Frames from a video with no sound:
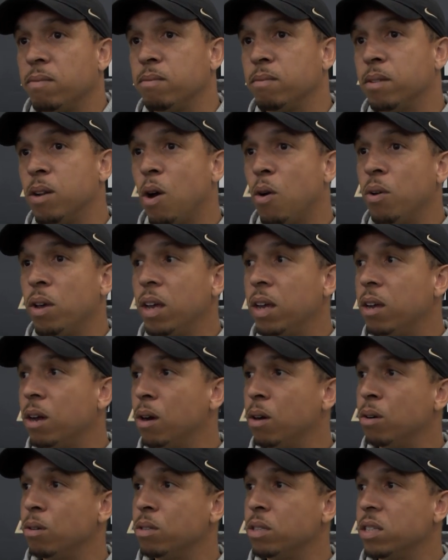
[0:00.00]
no
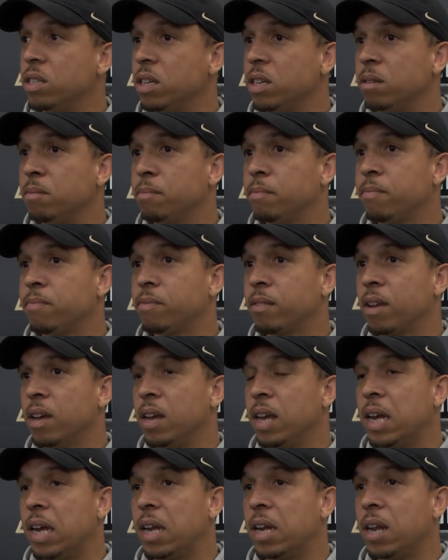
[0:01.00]
egos and
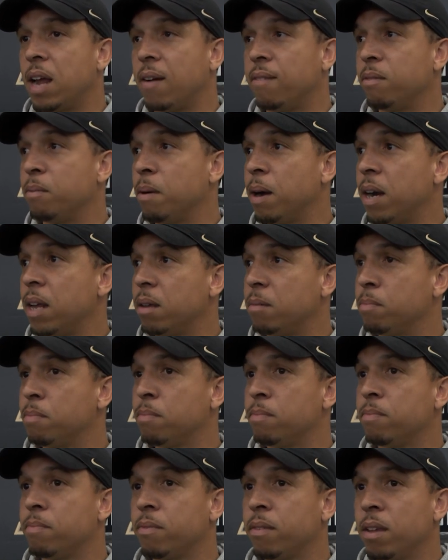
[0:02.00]
everybody,
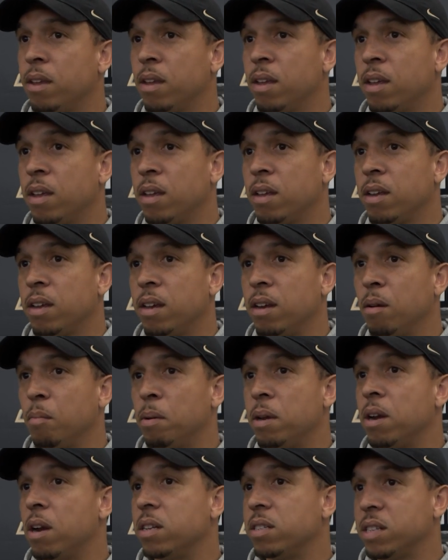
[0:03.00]
you know,
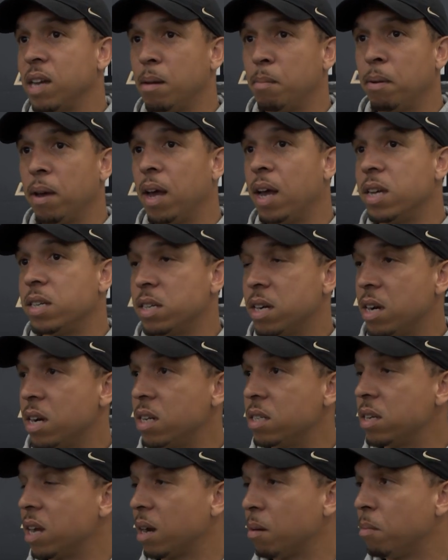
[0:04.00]
being on the same page, and it
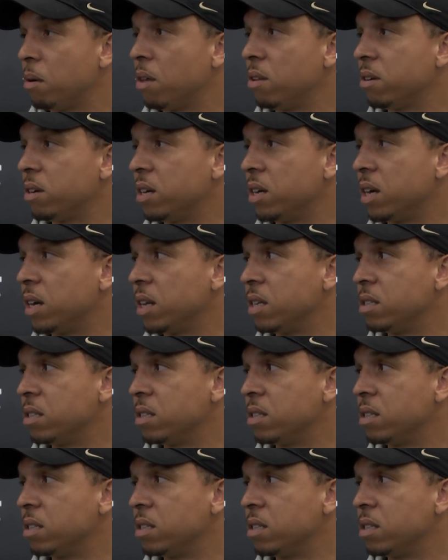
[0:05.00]
is like a brotherhood.